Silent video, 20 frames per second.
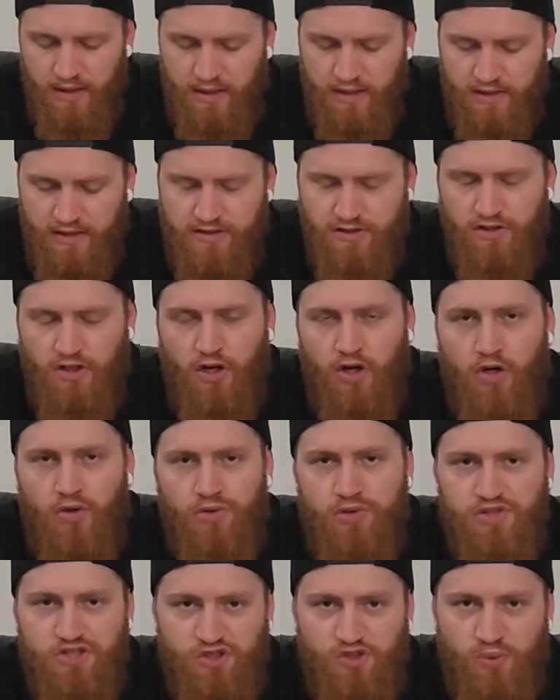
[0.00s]
Doesn't hold
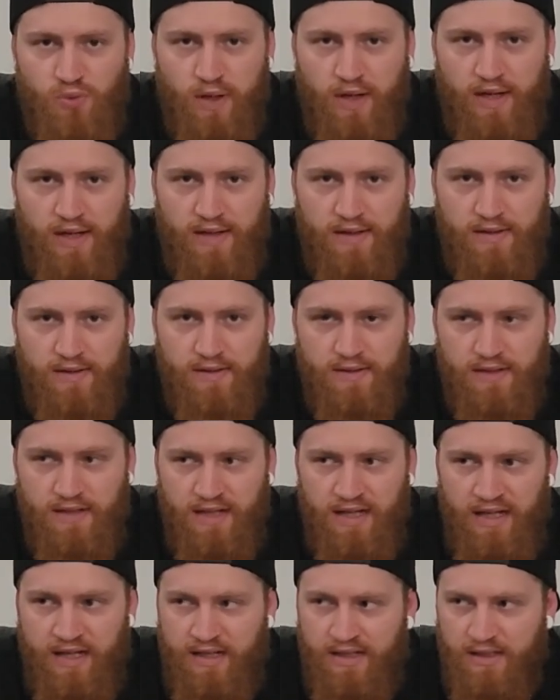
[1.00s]
your sweat,
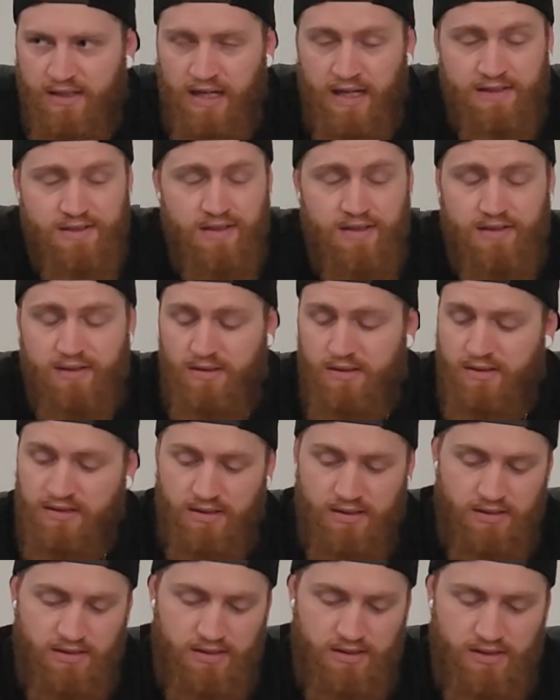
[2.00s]
and as
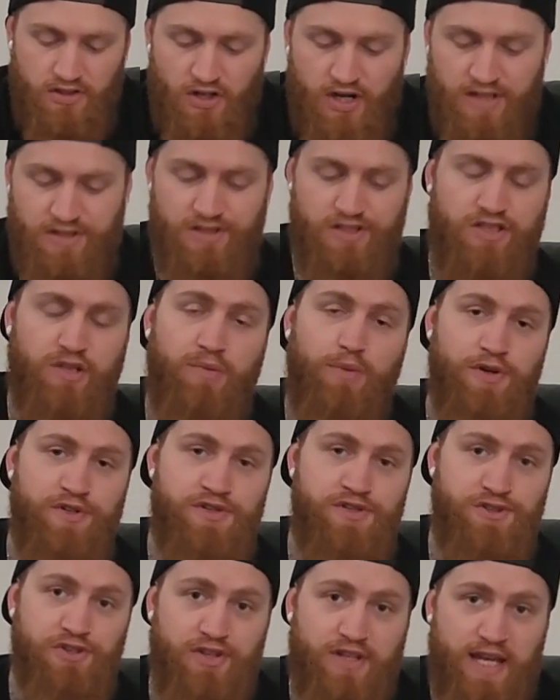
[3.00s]
it's supposed
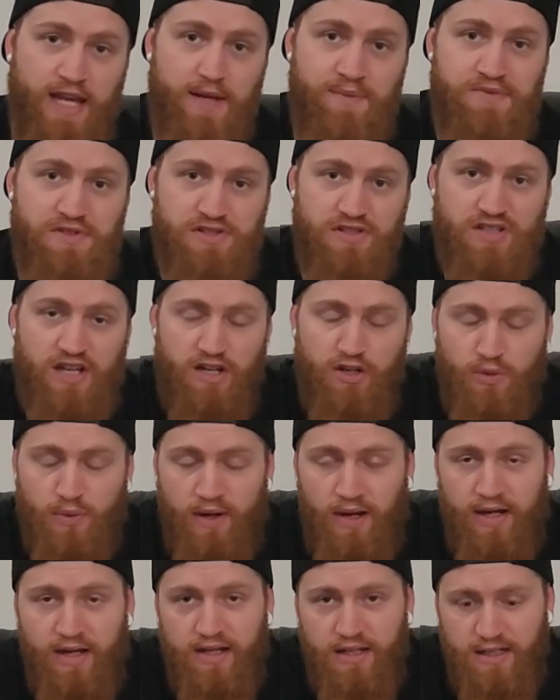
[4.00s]
to do, it keeps the sun
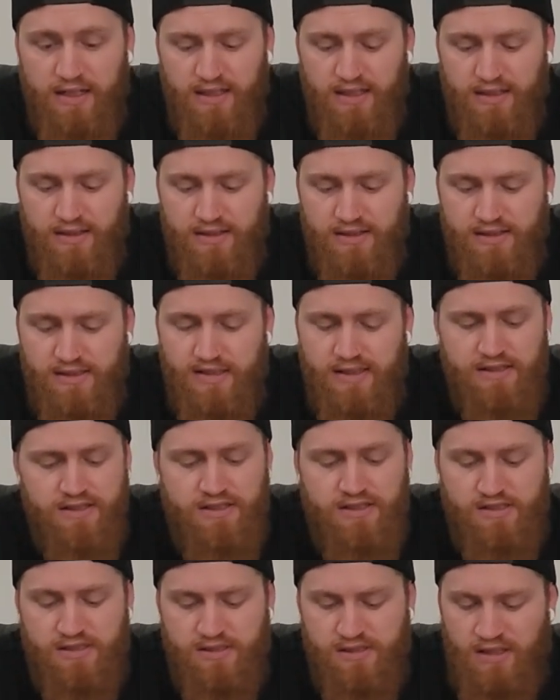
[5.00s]
away. This thing's
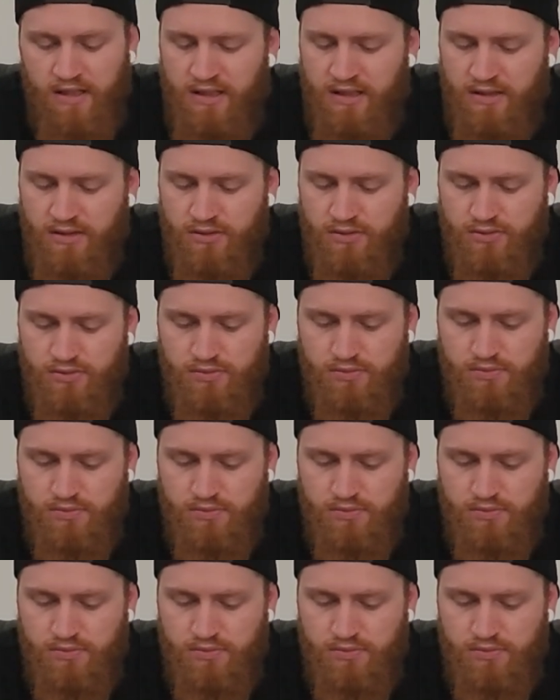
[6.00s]
just a little